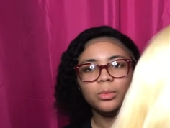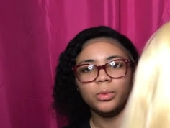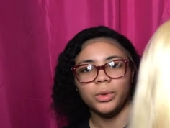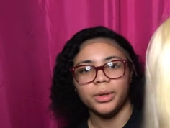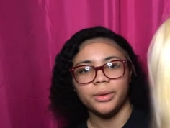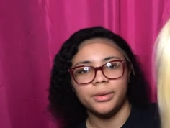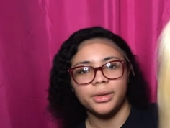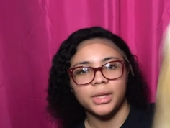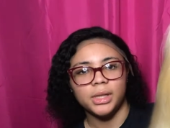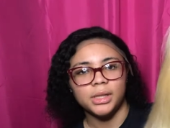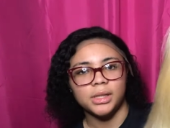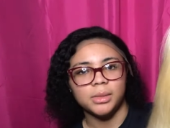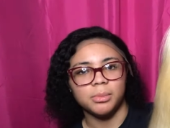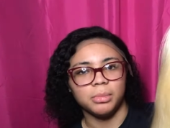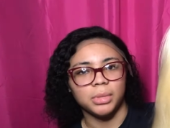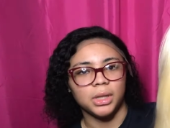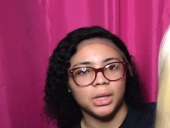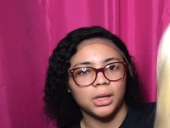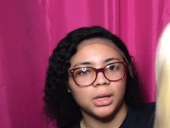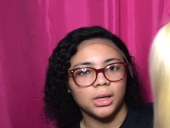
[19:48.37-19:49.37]
wearing this
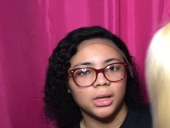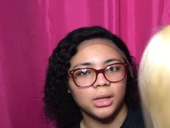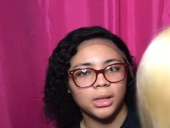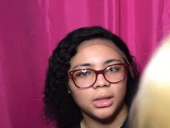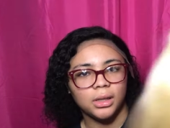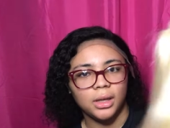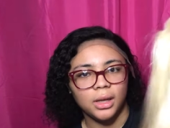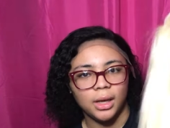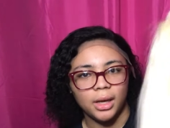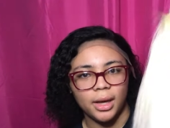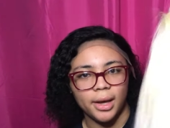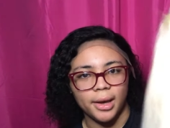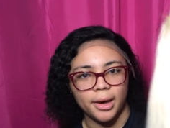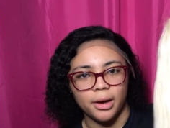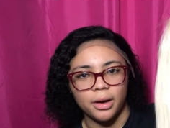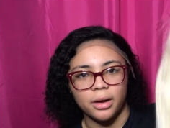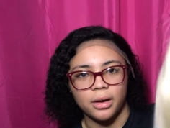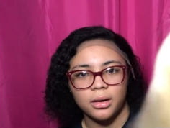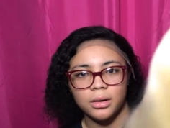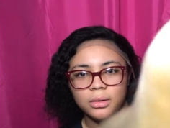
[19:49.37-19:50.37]
blonde at
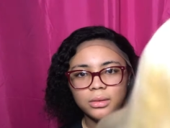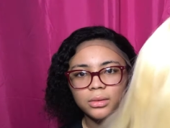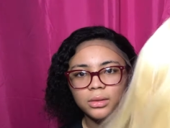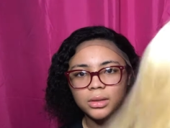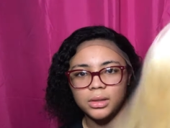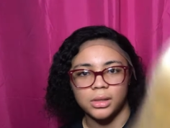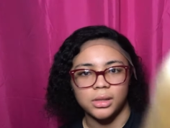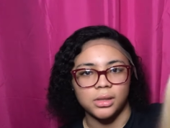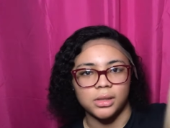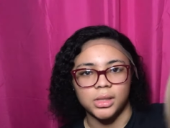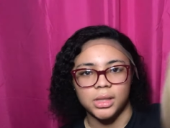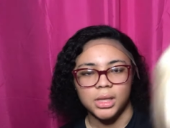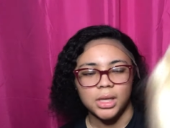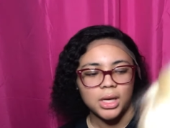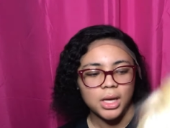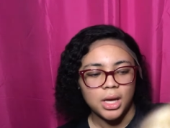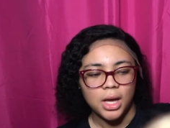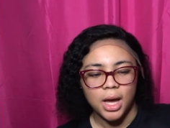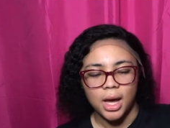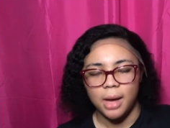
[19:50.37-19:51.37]
all because
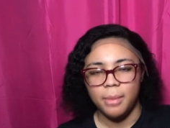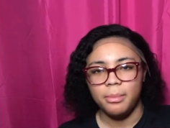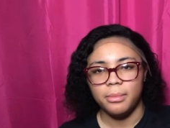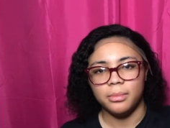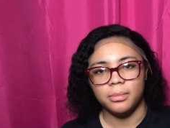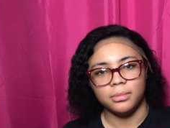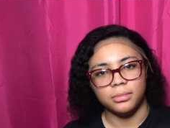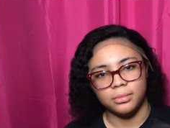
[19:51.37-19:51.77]
I'm,